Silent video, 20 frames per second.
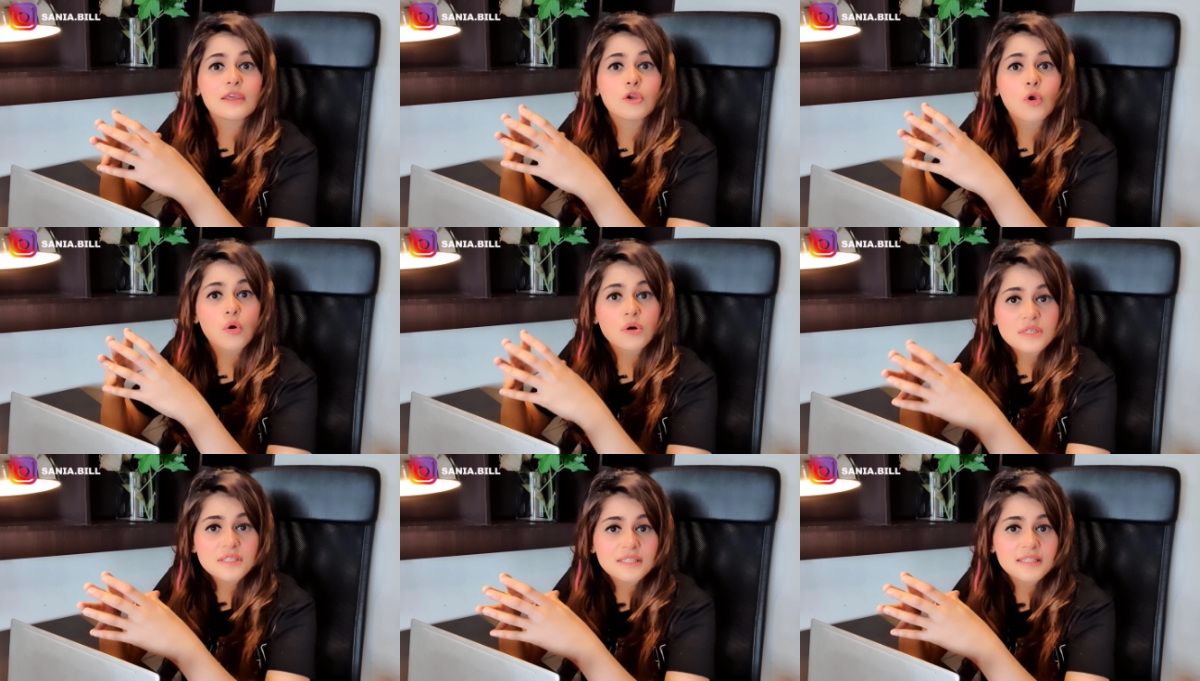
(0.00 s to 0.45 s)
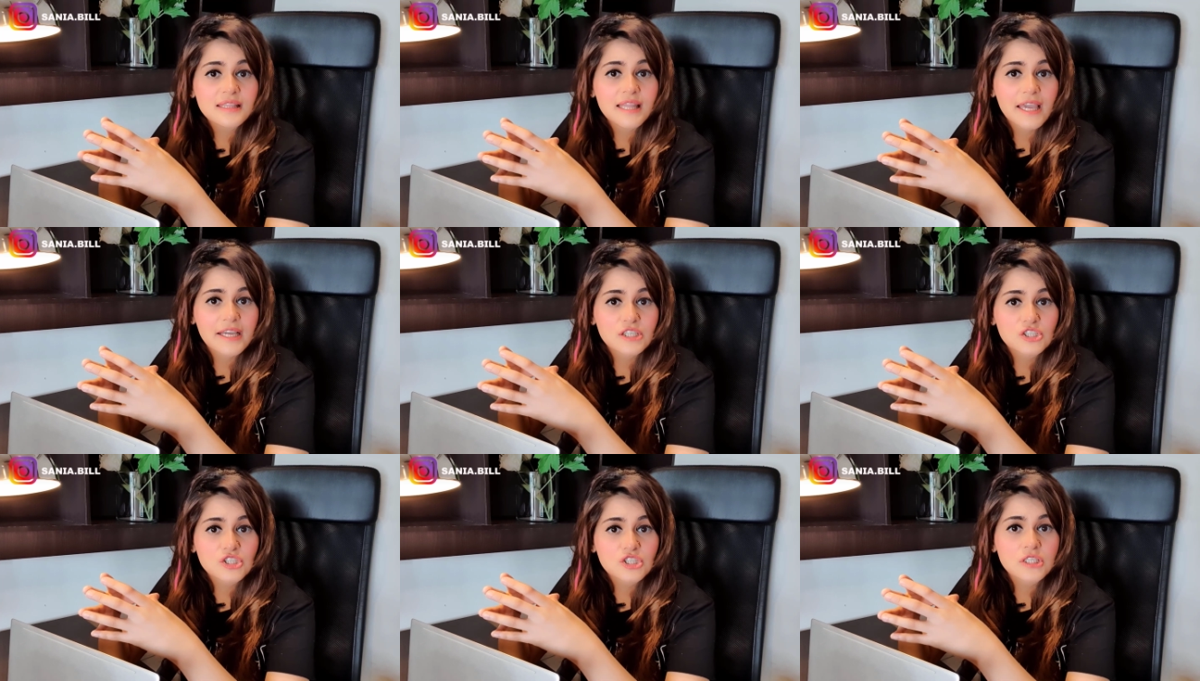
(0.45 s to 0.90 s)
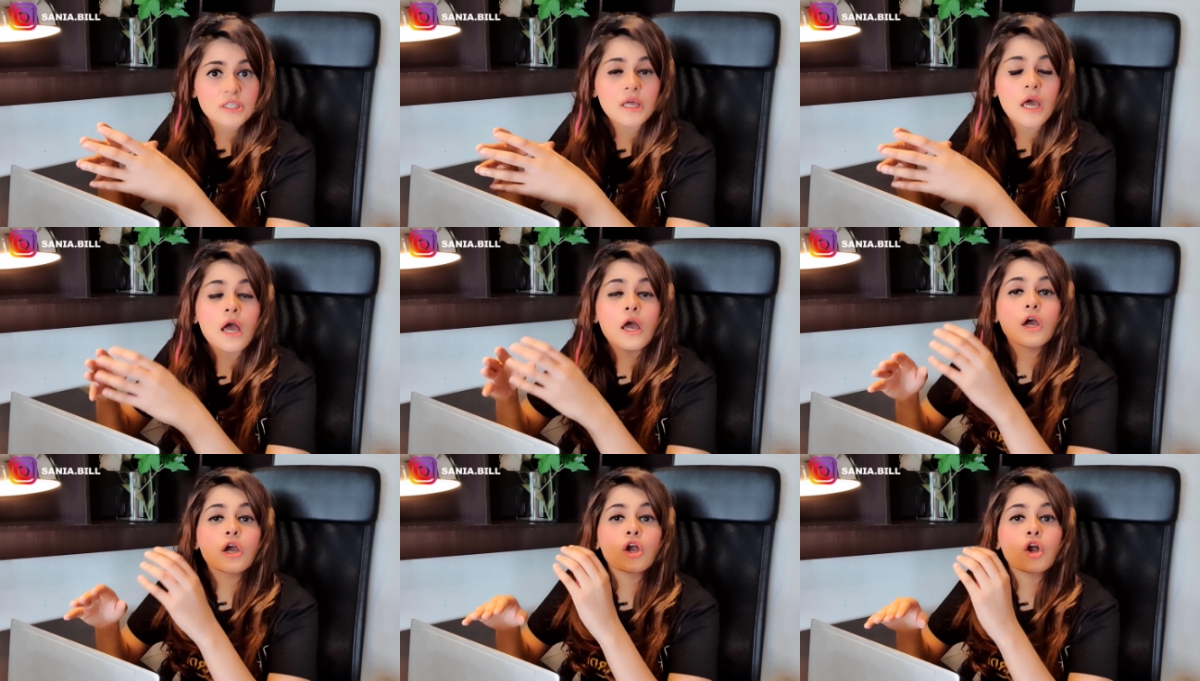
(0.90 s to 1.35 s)
your
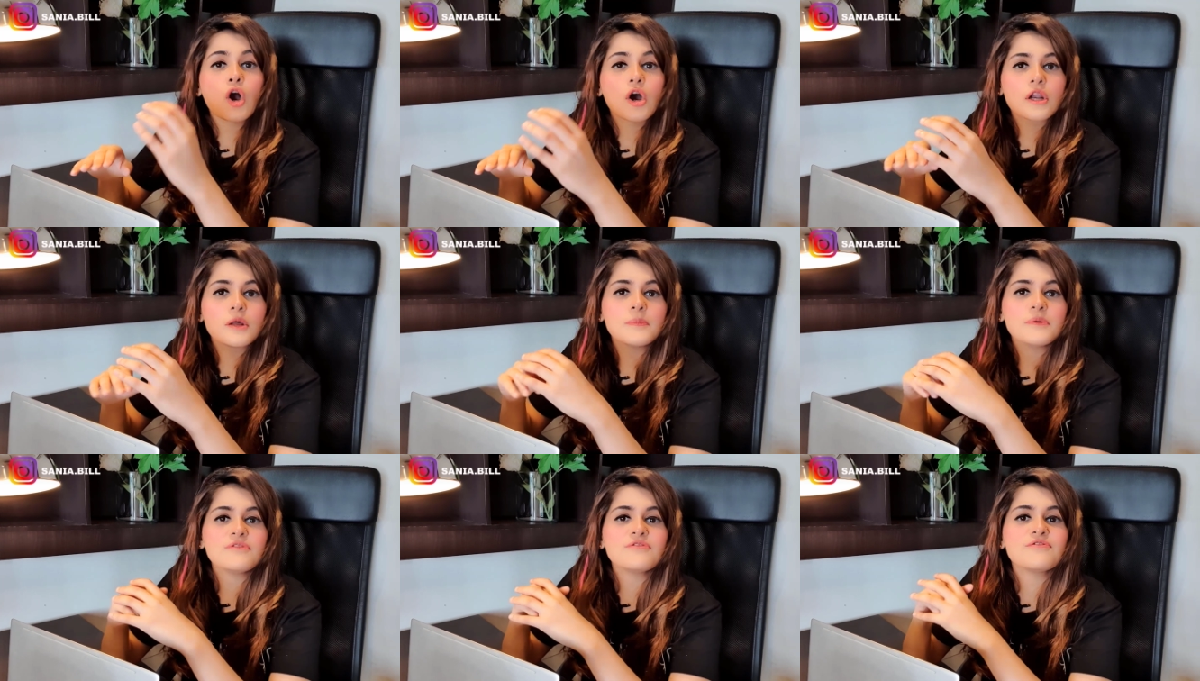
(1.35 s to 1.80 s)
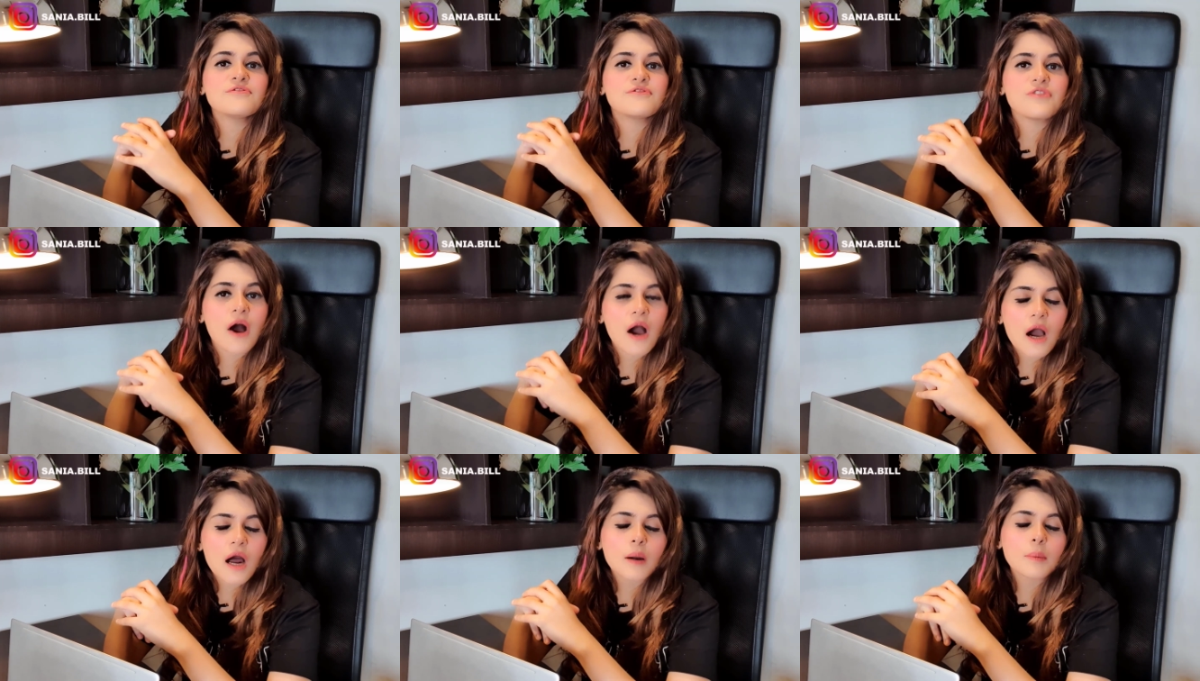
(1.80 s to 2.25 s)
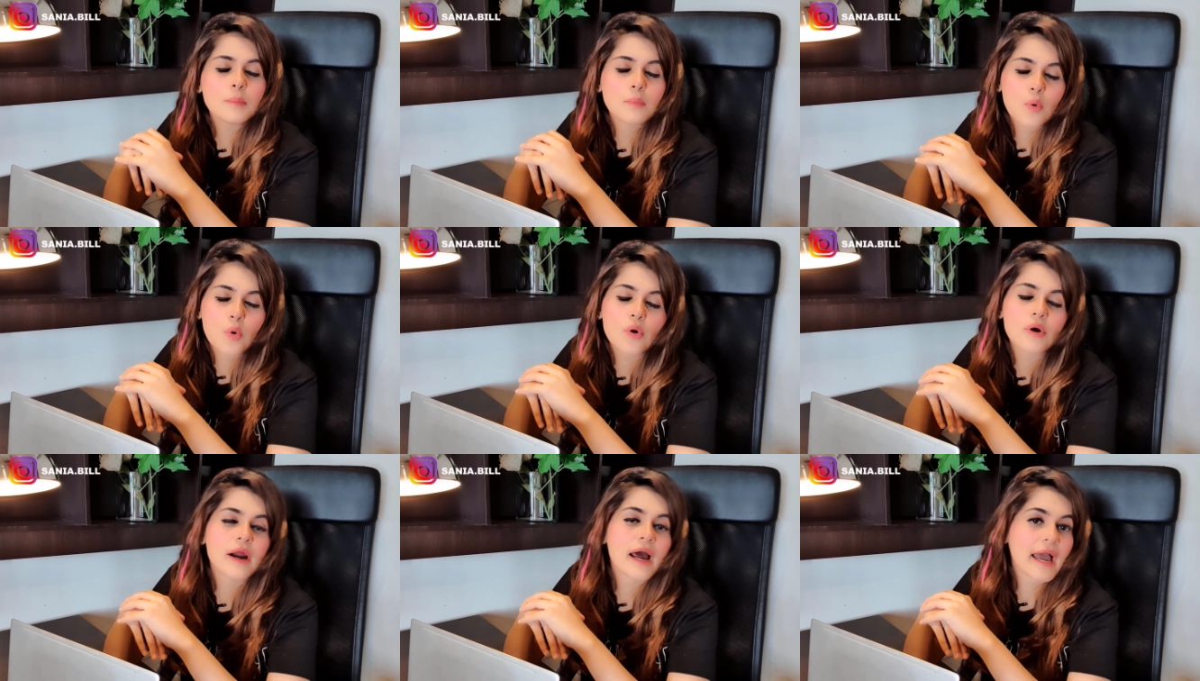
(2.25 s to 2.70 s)
selection gonna be far
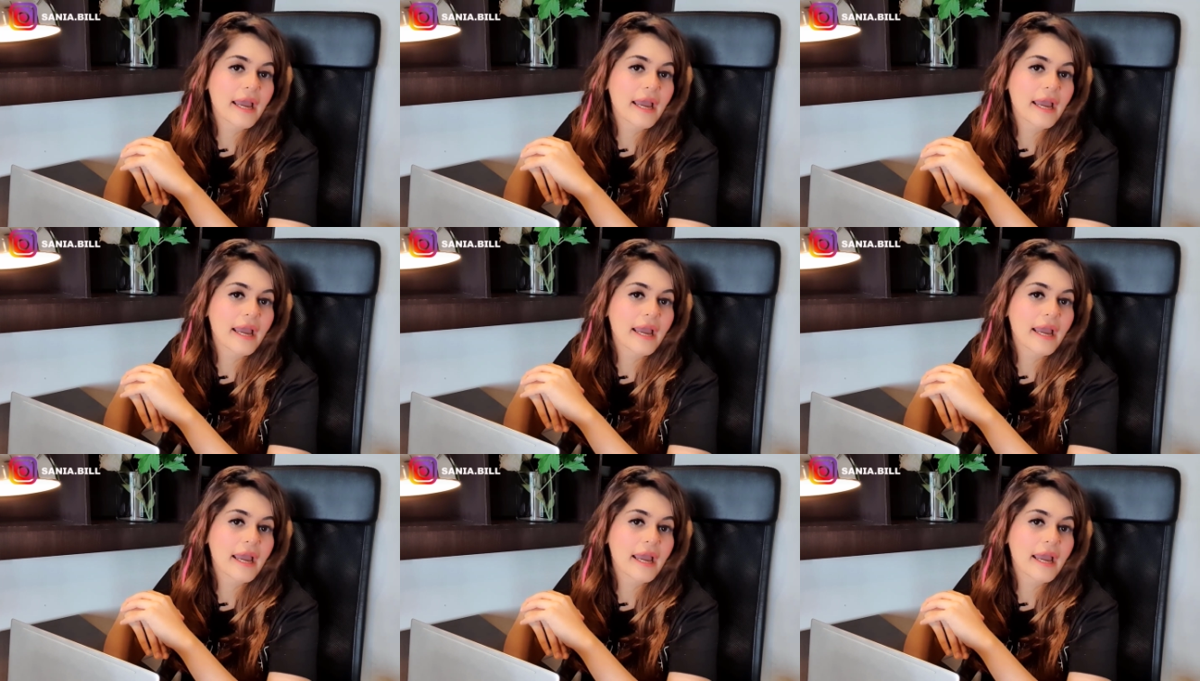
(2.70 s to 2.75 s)
more